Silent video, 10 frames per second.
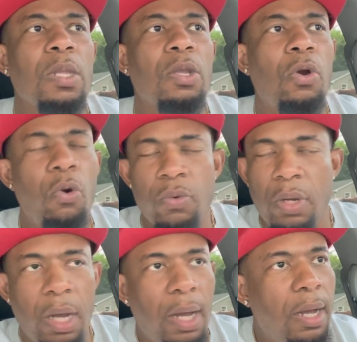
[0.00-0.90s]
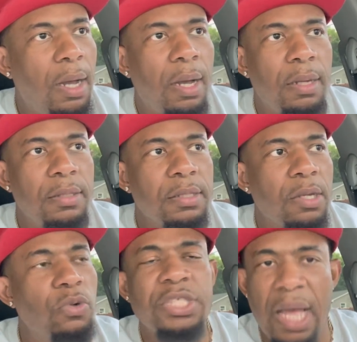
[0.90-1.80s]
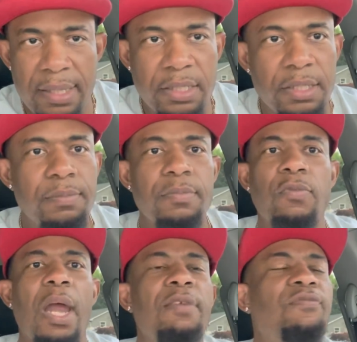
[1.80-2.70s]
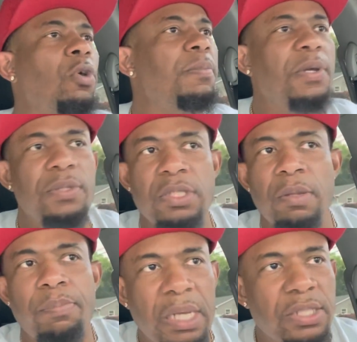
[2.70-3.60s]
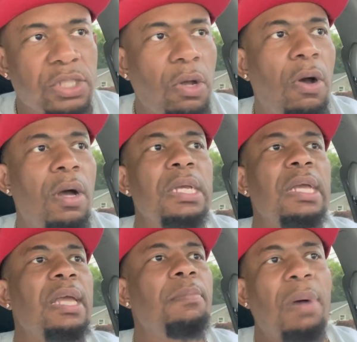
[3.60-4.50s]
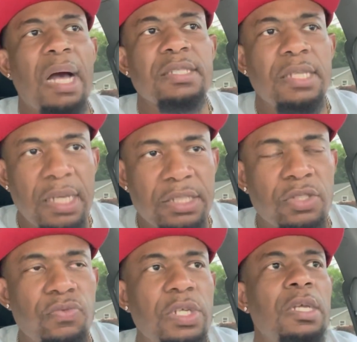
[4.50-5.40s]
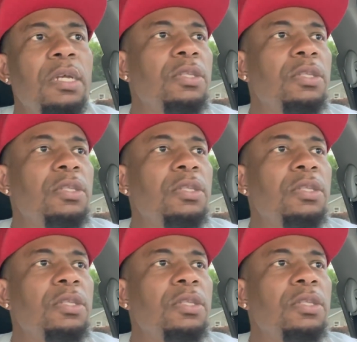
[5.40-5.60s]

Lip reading: co-signs him, right? Floyd Mayweather is the biggest star in boxing history.